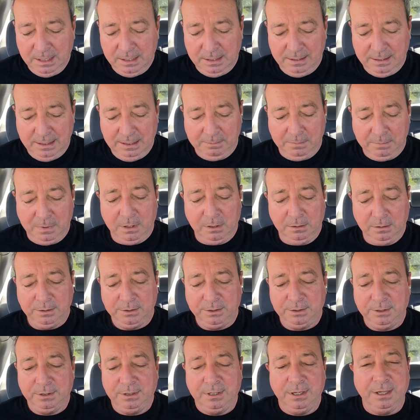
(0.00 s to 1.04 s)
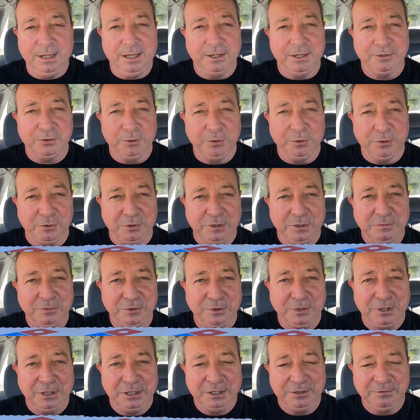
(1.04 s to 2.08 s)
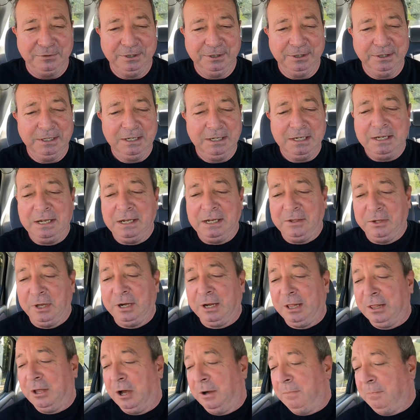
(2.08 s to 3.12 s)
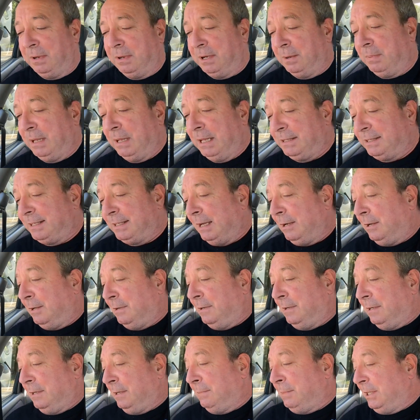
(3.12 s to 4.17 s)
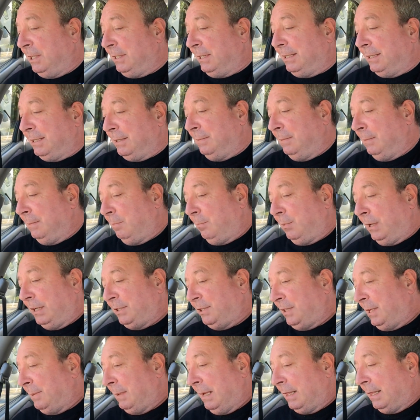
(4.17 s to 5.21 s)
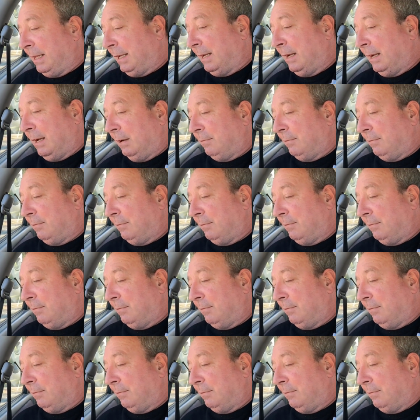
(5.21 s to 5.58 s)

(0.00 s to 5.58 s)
That box has all crumbs all over it. Not a lot, but a bit, so I might just brush them out of the car